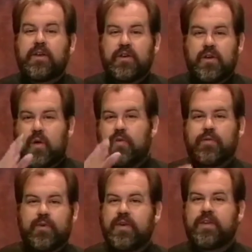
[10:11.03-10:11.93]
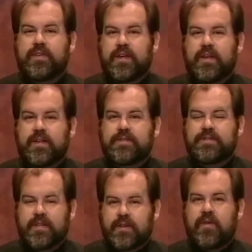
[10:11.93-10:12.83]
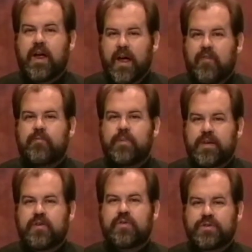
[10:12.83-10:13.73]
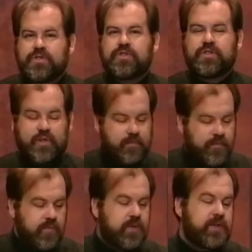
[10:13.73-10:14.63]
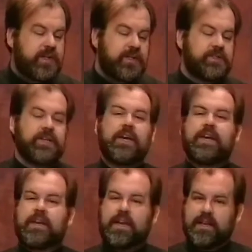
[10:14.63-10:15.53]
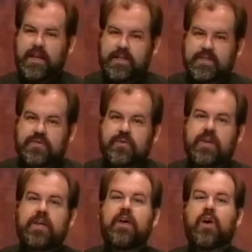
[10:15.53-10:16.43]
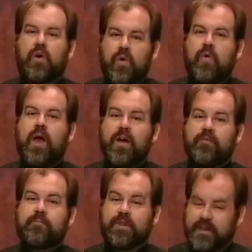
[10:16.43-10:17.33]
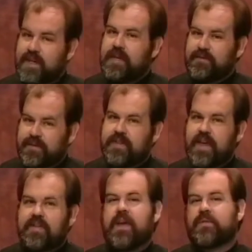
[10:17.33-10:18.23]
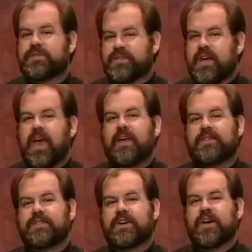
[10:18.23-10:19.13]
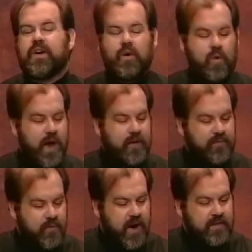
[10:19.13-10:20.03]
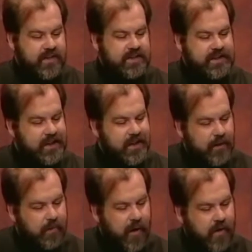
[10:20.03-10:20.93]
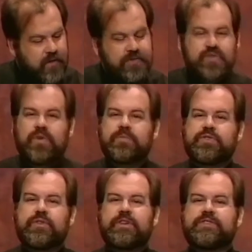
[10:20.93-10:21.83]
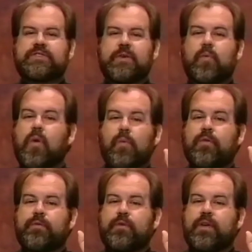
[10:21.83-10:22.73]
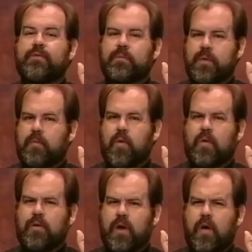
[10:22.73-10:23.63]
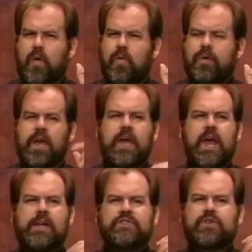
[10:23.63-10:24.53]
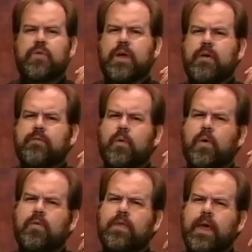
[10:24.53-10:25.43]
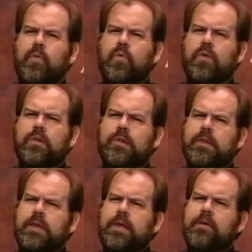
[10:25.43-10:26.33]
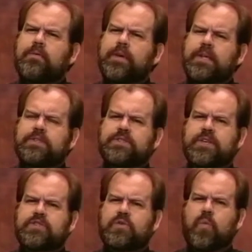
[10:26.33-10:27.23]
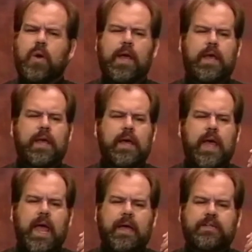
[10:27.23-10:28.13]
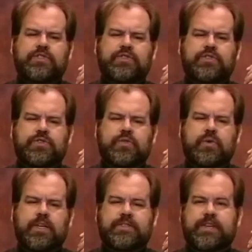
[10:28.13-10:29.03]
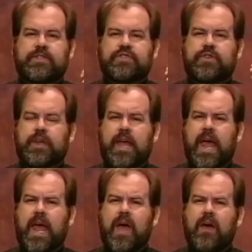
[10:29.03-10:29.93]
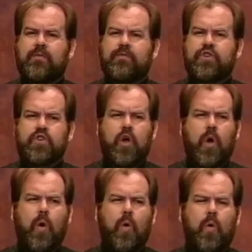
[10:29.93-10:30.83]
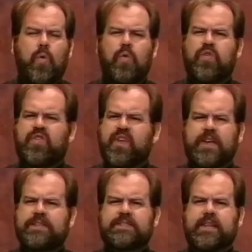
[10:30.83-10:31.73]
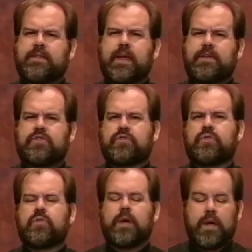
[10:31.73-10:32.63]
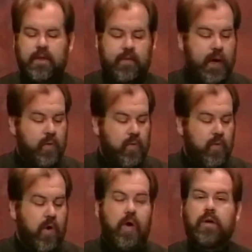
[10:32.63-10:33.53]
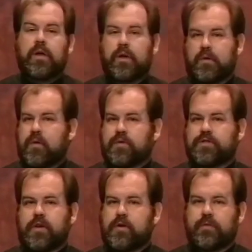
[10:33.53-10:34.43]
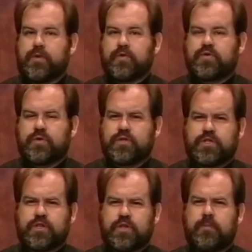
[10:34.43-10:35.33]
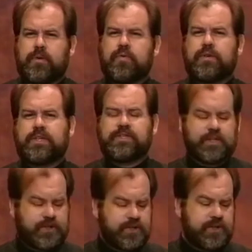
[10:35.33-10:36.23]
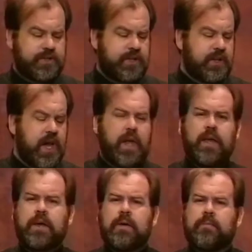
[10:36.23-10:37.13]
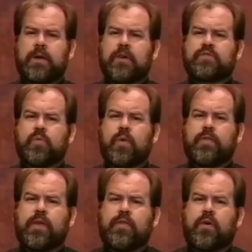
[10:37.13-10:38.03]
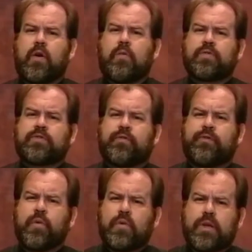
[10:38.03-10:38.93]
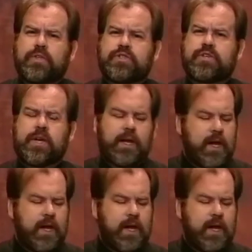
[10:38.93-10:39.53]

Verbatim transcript: You know, the funny thing is that there have been Christian communities in history who have believed that that was the case who have read this little part of Scripture and said, well, we're free from the moral code, and so therefore they would live in such a way as to essentially have no things that they do that were wrong course, none of those Christian communities exist today because what they thought was foolish.